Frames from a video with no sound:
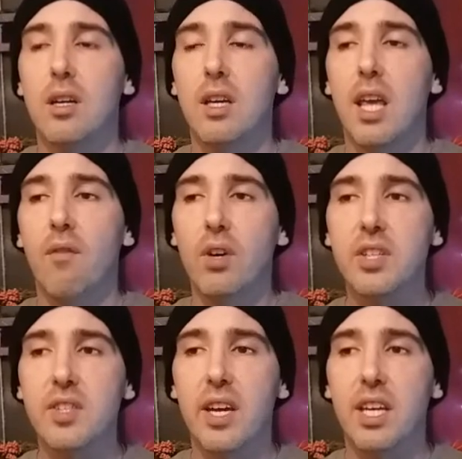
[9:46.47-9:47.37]
it
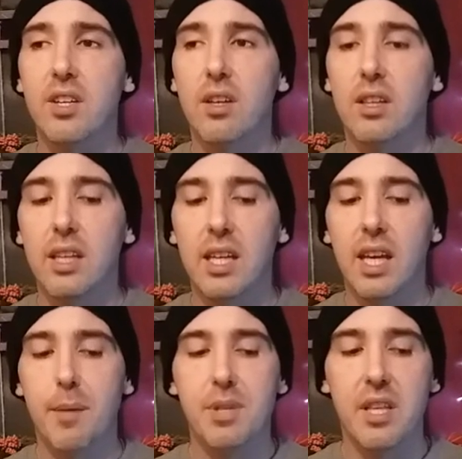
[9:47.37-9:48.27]
looks like leading
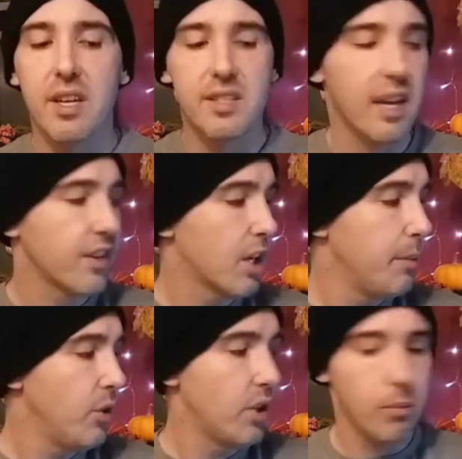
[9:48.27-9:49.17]
up to this on the
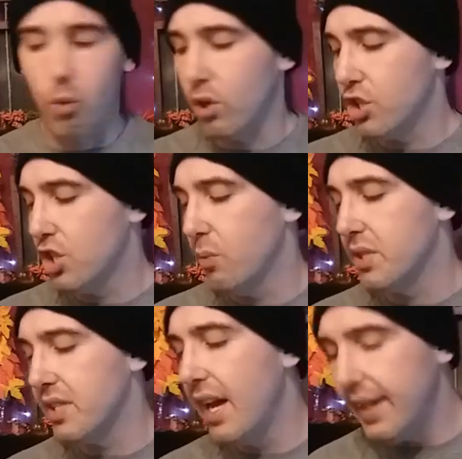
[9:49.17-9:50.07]
community board, she was
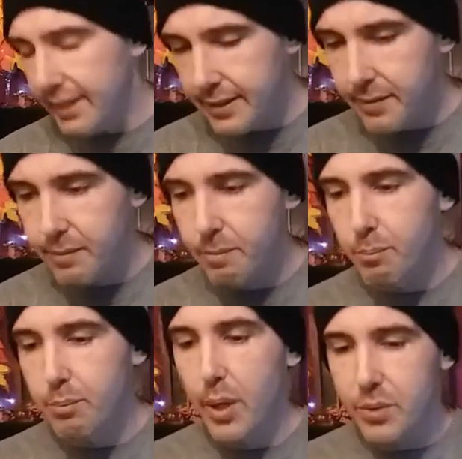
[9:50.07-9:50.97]
kind of
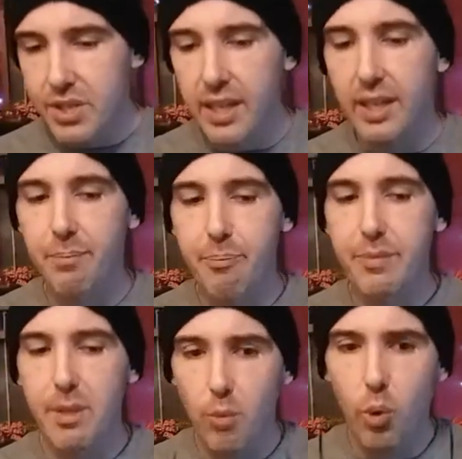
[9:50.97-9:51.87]
posting
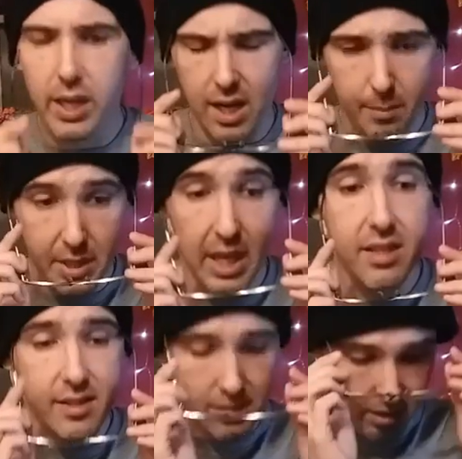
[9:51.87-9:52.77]
some quick updates,